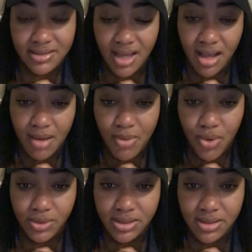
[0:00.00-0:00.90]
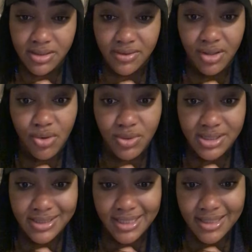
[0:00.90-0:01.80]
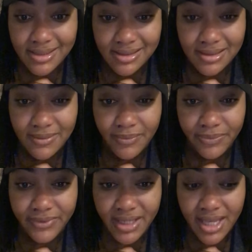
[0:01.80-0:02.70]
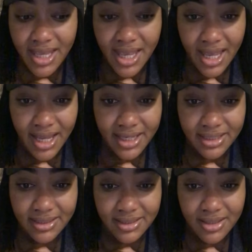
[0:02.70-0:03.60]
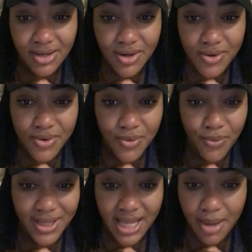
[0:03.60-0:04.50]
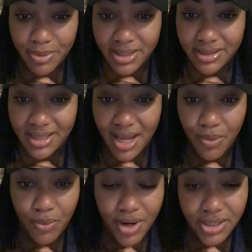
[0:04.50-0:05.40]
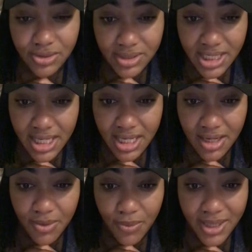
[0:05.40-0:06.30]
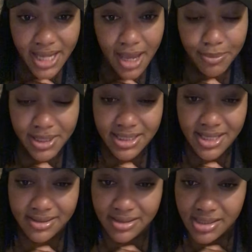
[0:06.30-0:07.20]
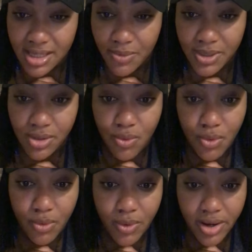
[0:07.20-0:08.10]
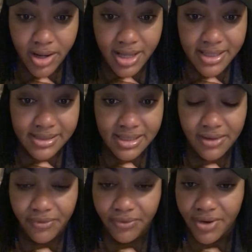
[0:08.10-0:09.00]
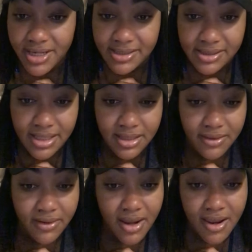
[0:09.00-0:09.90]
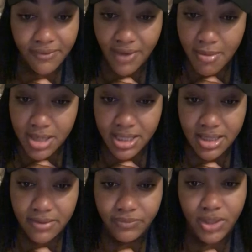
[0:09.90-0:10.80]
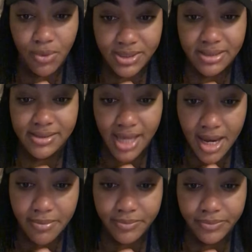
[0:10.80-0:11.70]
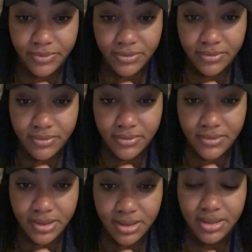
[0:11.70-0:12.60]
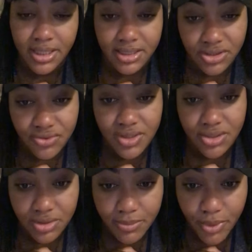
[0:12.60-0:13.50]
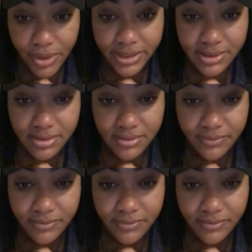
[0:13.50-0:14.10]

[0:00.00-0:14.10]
talk about the good things and what happened at work today, what happened yesterday with co-workers and friends and family. Now is the time to get straight to the point.